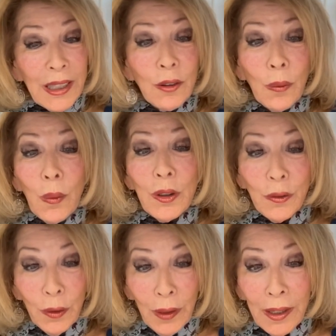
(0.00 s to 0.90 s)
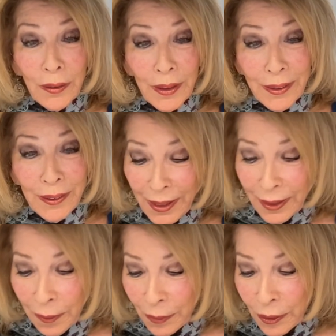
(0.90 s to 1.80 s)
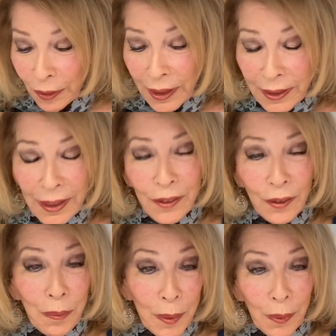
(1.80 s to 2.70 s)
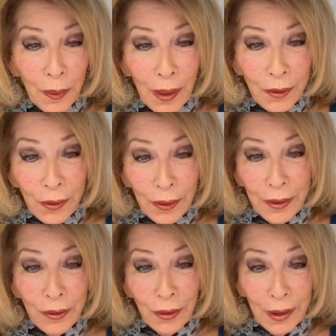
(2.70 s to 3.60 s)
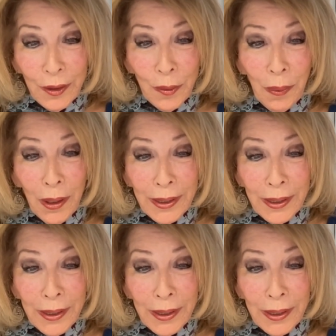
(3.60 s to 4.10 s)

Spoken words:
a wonderful outlet, and I was glad that some people actually decided to buy